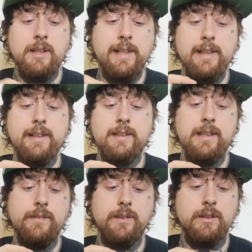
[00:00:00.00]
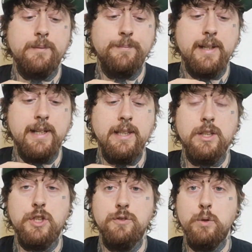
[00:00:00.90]
it is either a
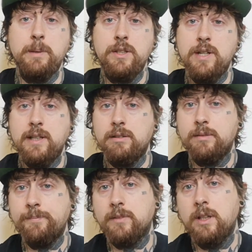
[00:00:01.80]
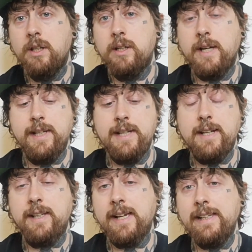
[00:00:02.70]
grooming channel, a
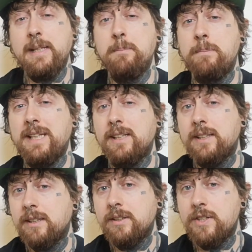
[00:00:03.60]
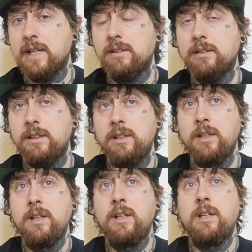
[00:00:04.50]
dedicated beard channel,
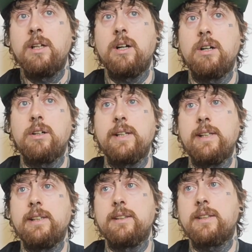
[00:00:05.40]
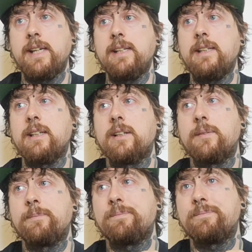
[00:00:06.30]
or it is a
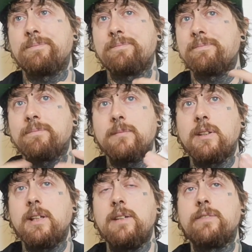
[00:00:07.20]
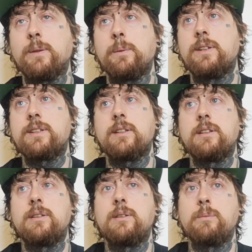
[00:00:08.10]

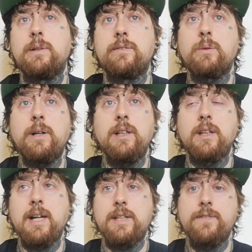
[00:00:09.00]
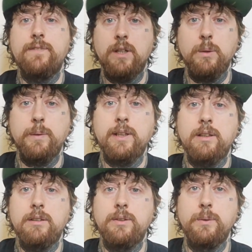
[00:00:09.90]
influencer with quite a large
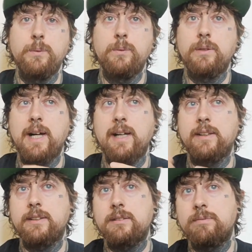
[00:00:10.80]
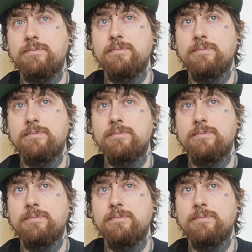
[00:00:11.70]
following who has